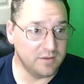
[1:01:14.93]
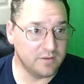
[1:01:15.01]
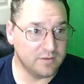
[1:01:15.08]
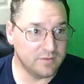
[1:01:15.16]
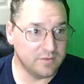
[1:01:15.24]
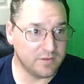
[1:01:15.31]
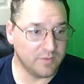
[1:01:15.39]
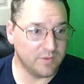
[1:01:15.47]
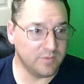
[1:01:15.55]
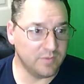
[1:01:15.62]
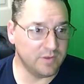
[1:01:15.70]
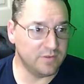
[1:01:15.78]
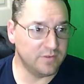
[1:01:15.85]
Is that what it
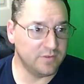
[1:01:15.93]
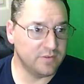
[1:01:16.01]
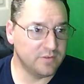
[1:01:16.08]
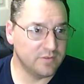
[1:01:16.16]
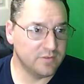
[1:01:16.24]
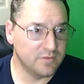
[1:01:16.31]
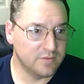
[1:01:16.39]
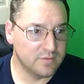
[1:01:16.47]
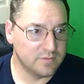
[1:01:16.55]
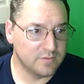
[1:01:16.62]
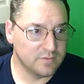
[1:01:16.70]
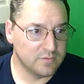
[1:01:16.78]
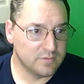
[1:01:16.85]
was?
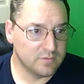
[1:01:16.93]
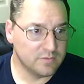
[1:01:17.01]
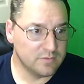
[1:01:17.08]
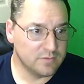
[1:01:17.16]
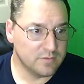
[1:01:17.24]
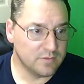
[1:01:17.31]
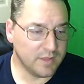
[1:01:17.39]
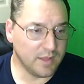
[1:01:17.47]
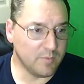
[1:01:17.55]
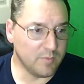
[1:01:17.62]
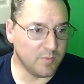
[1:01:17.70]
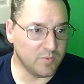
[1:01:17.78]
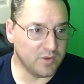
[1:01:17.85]
I can't
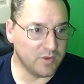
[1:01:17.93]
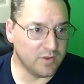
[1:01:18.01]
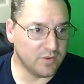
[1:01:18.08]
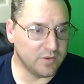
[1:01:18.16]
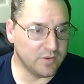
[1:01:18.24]
remember what he called it.